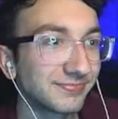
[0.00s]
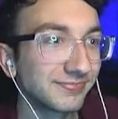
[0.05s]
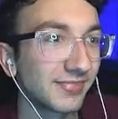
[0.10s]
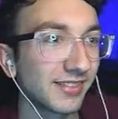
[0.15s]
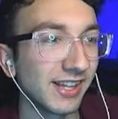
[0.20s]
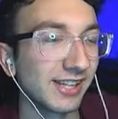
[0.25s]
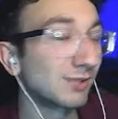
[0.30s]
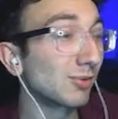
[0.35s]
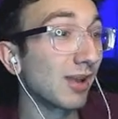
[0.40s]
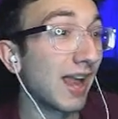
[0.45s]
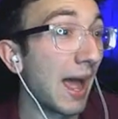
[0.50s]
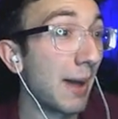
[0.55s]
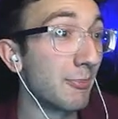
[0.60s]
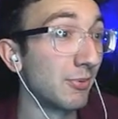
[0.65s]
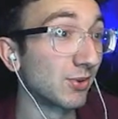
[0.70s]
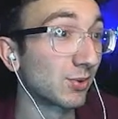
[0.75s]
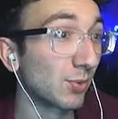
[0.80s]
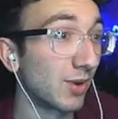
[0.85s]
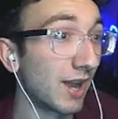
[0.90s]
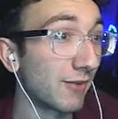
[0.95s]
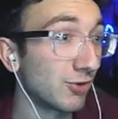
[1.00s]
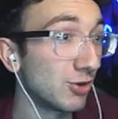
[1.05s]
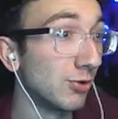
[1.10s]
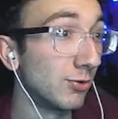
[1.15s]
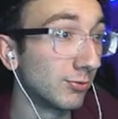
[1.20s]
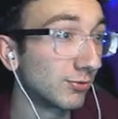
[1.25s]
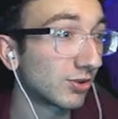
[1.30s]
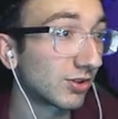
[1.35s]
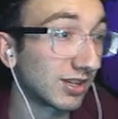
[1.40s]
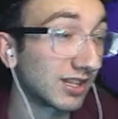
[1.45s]
This is what happens whenever
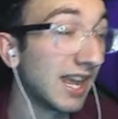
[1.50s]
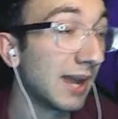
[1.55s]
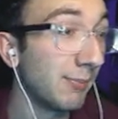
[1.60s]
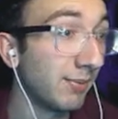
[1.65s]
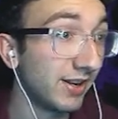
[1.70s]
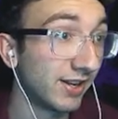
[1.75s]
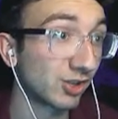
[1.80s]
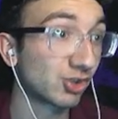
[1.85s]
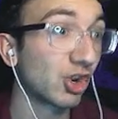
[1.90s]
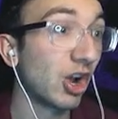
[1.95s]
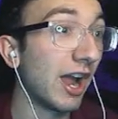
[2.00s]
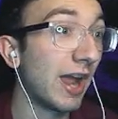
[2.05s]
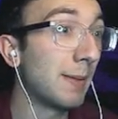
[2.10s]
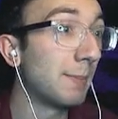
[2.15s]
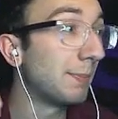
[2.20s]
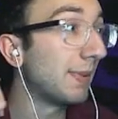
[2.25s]
you get me to try and